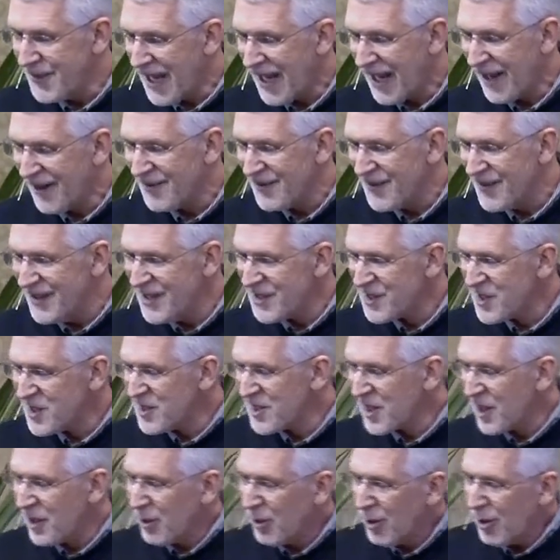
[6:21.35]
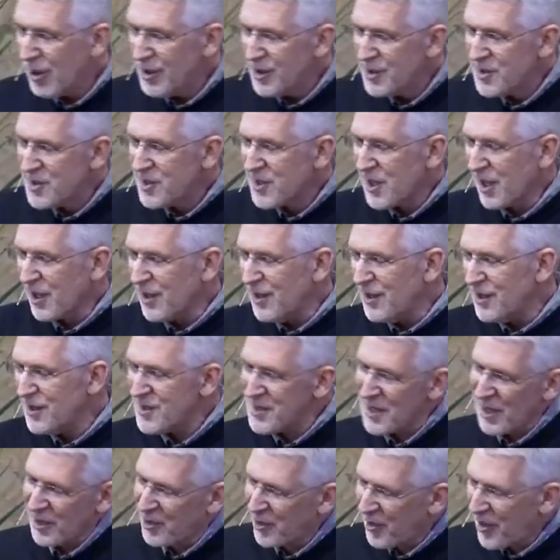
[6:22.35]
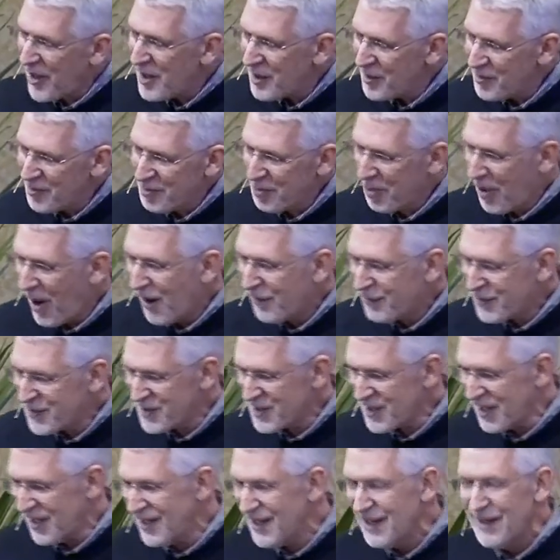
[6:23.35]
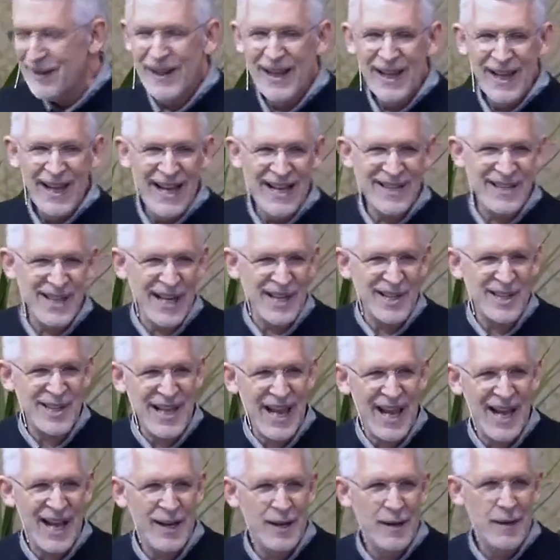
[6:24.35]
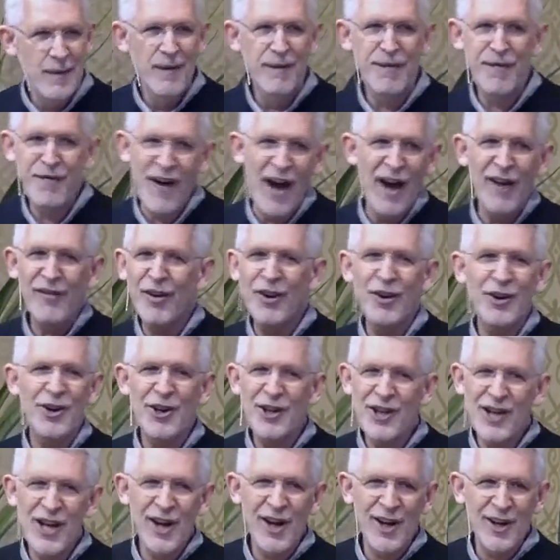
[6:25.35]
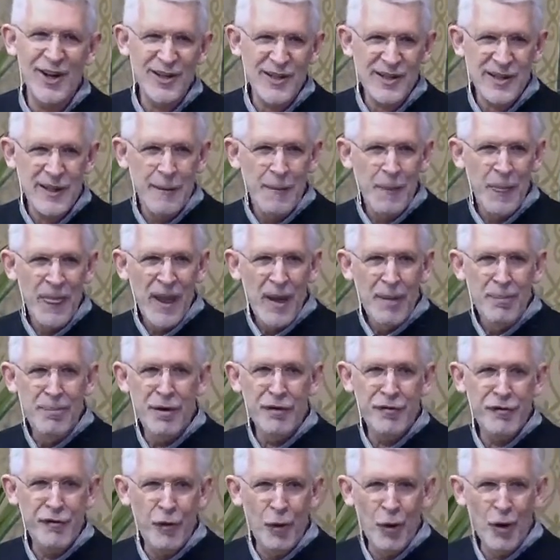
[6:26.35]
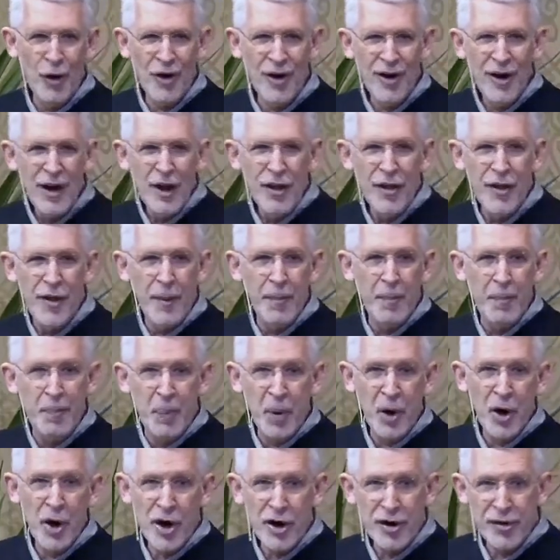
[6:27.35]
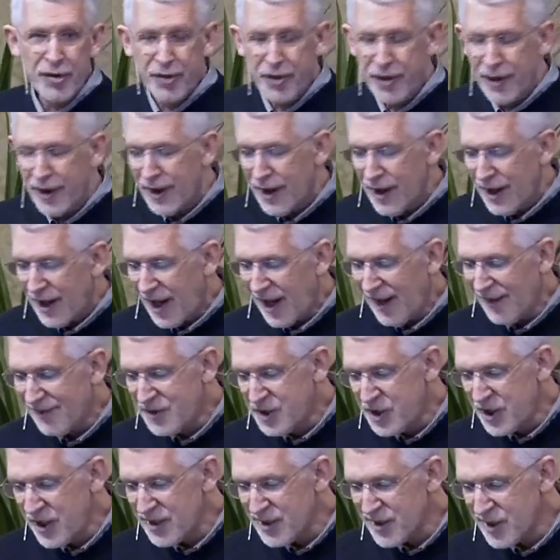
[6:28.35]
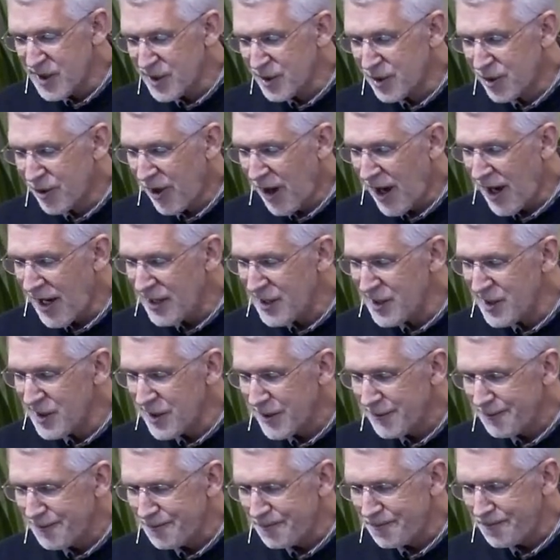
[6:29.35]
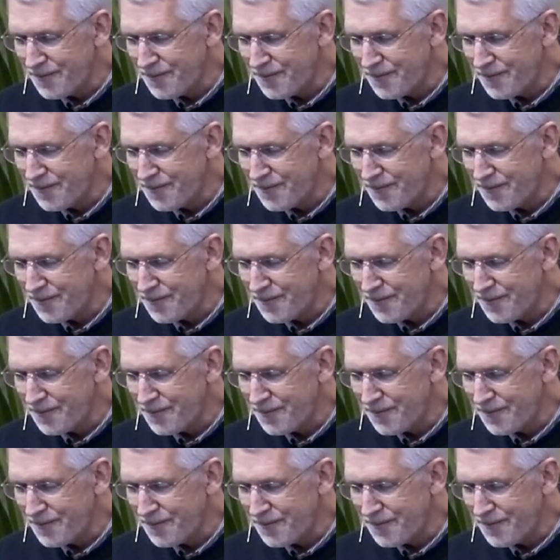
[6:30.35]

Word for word: Now, this is a, this is a, this is a great prophecy. As I said, 500 years before the birth of Jesus Christ.